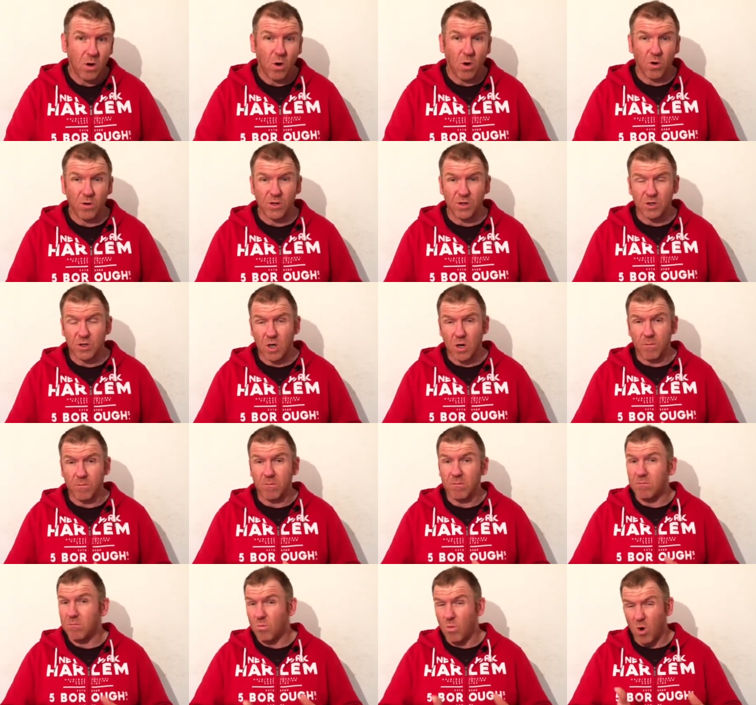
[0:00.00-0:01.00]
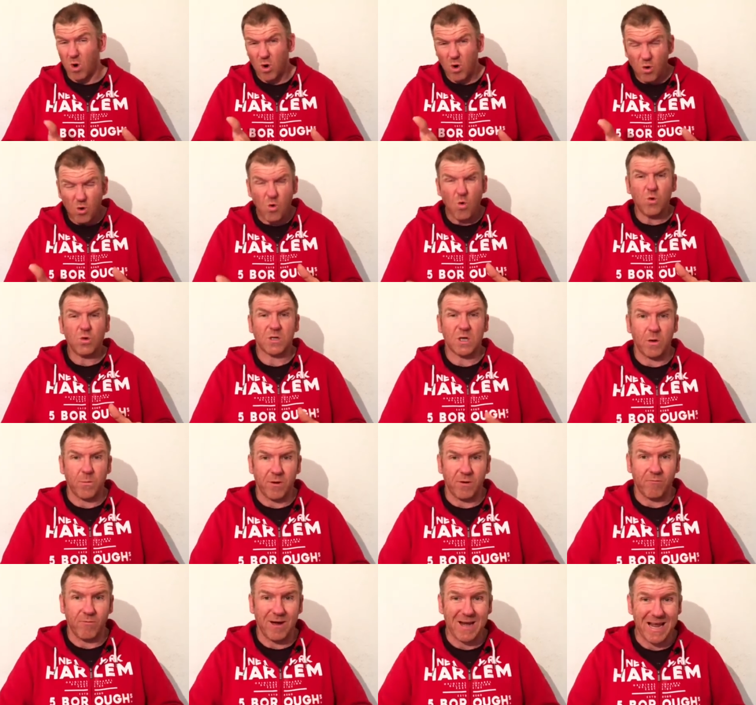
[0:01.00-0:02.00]
or the term what could also
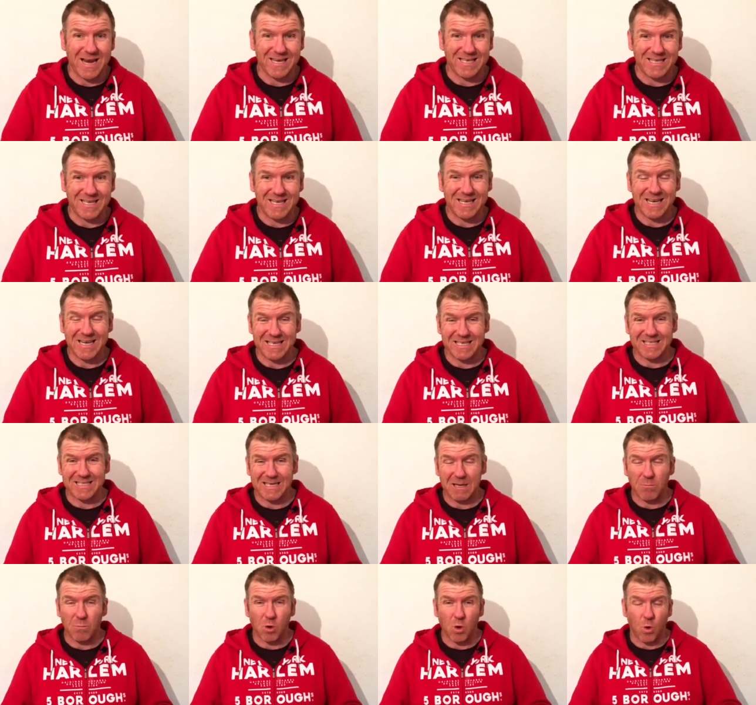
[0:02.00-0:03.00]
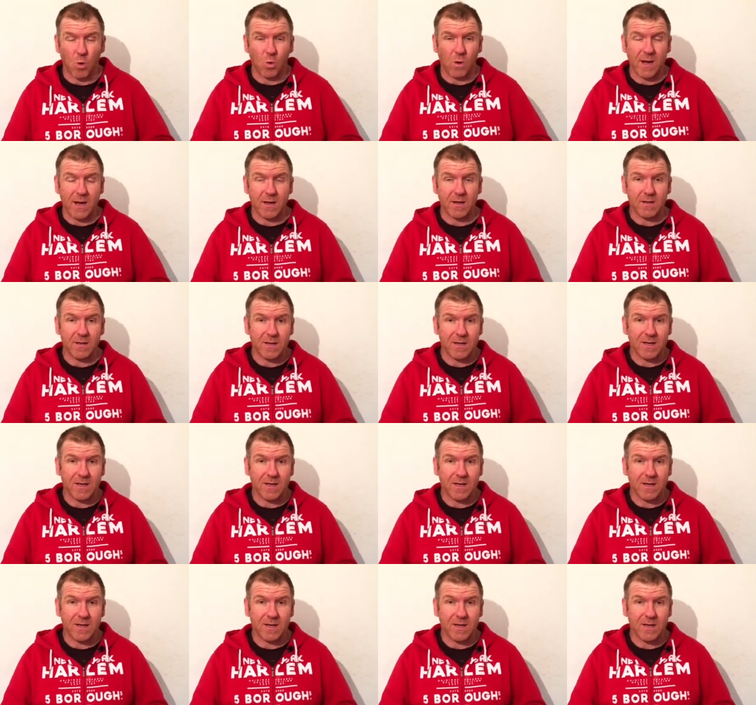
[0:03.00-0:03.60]
be related, as some call it,